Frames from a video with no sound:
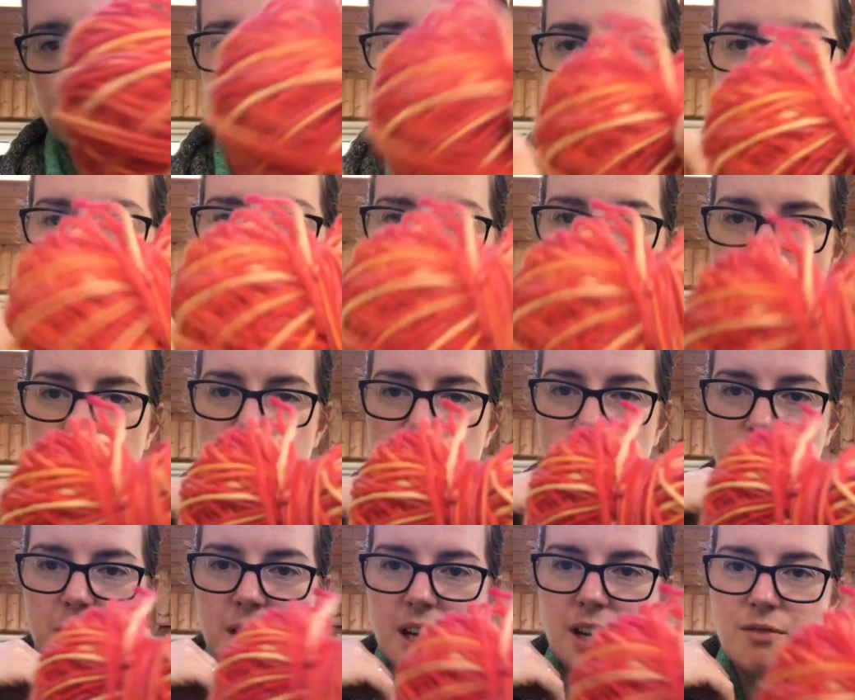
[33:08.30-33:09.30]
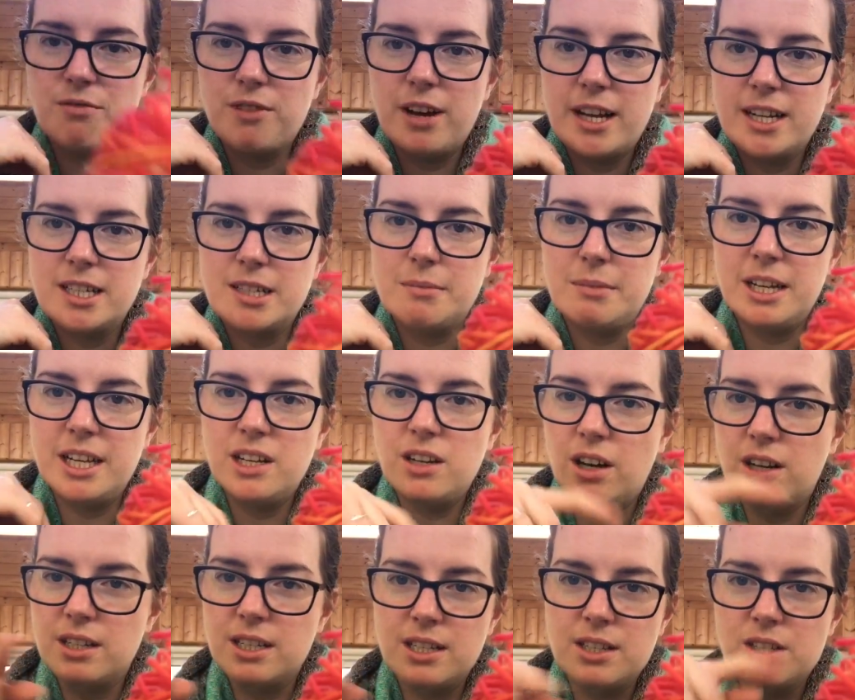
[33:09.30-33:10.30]
it kind of stripes up kind of randomly,
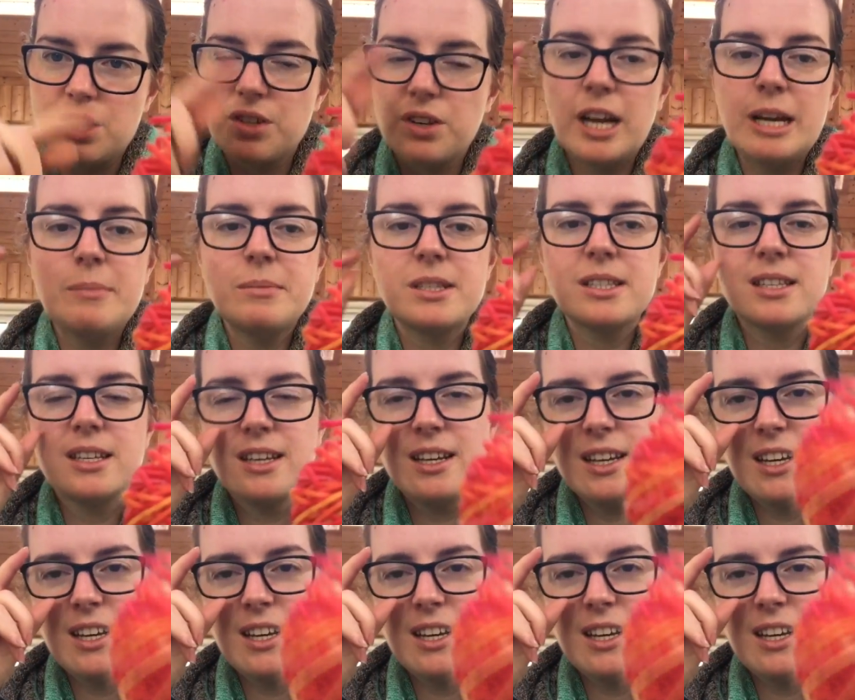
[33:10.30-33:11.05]
not in stripes.